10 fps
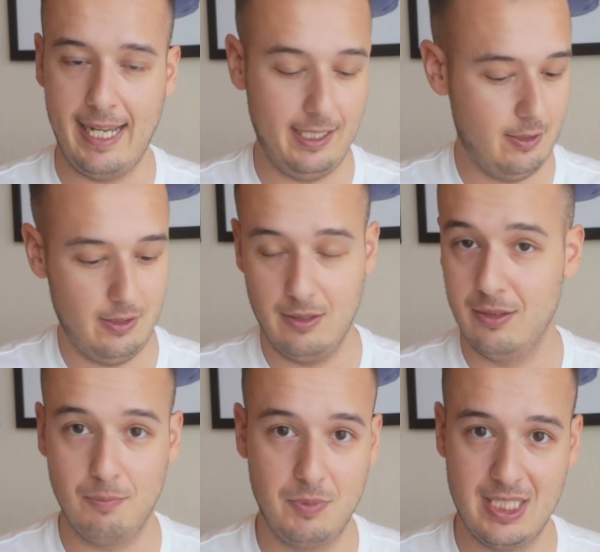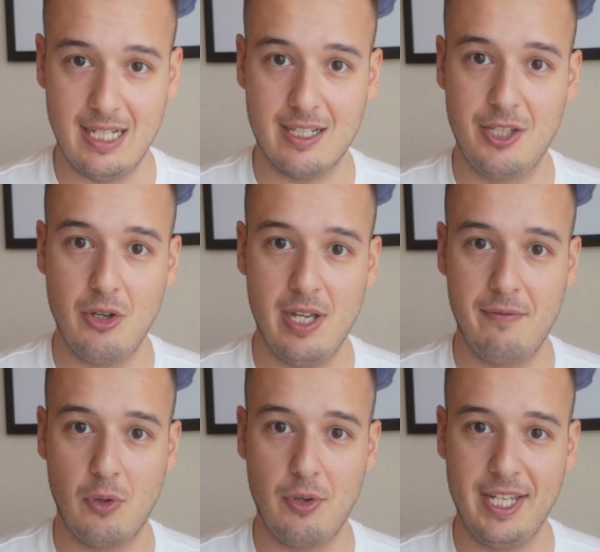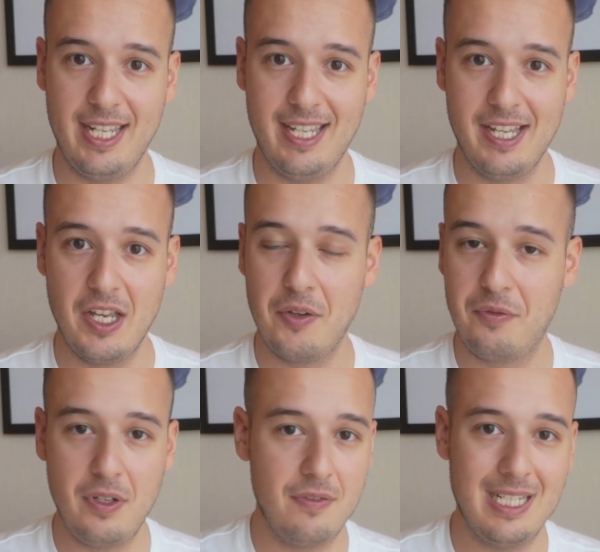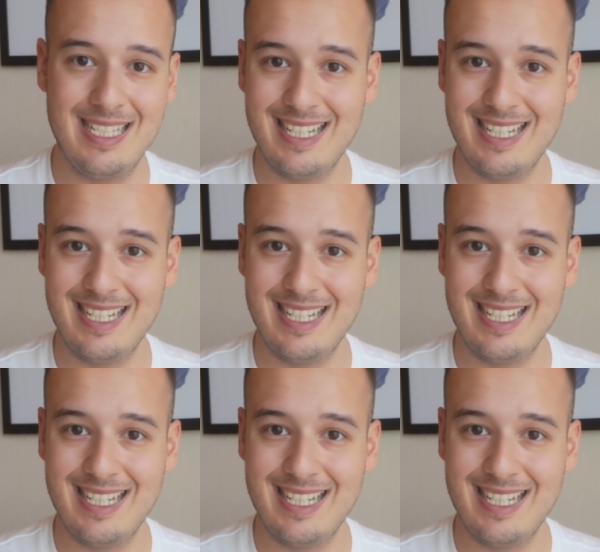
And zack, you have already 50,